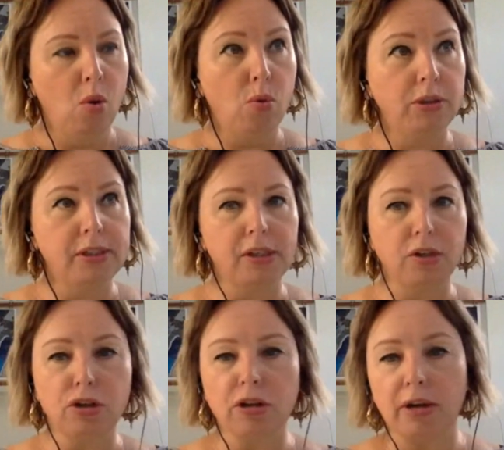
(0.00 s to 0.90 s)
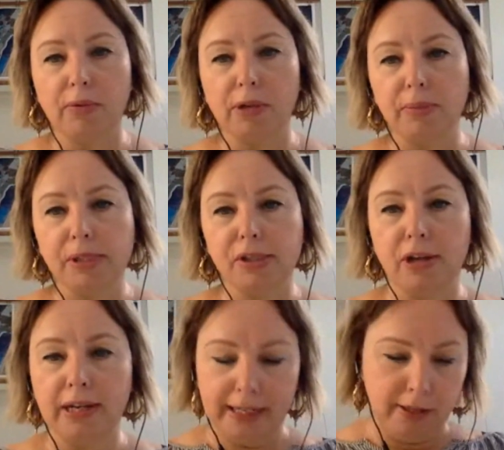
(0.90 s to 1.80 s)
What does it look like when I'm
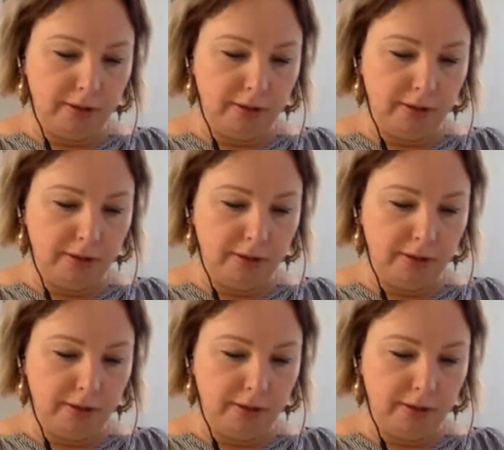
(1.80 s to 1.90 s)
designing